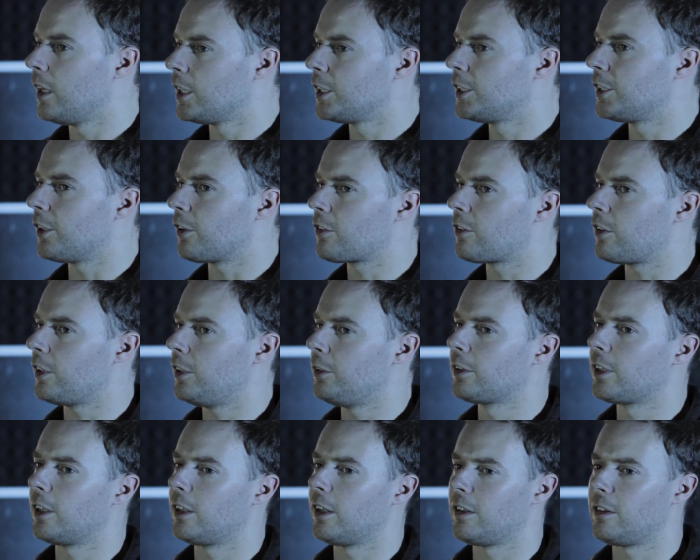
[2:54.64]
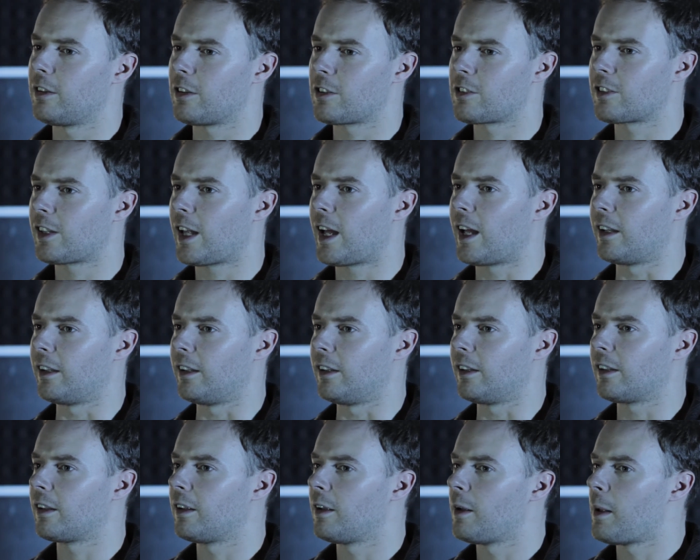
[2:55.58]
just so you can
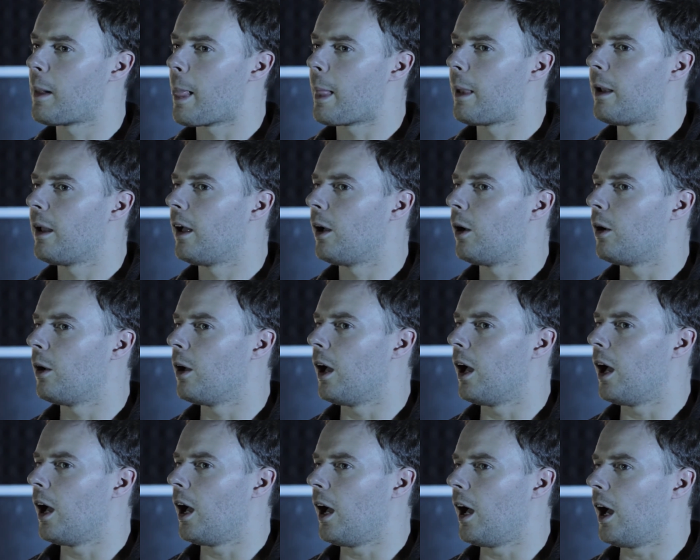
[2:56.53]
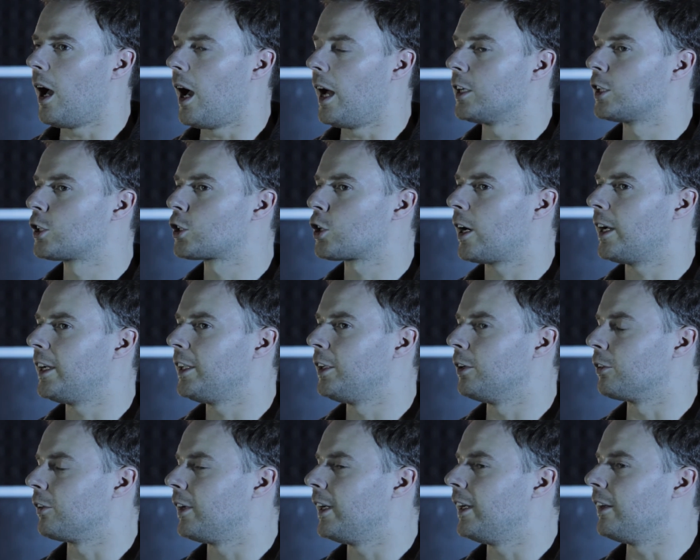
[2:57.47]
understand and train
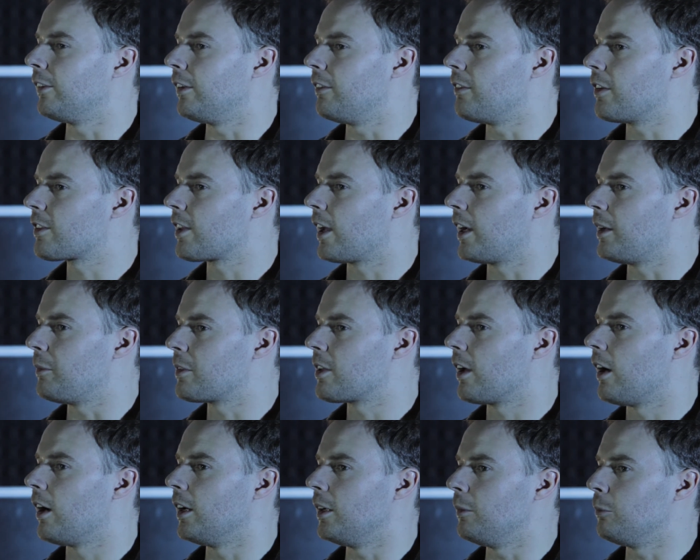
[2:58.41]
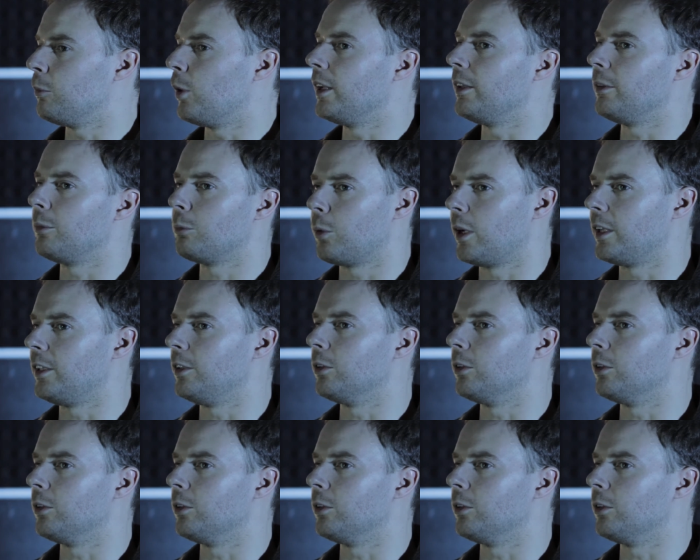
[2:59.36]
your ear at the same time when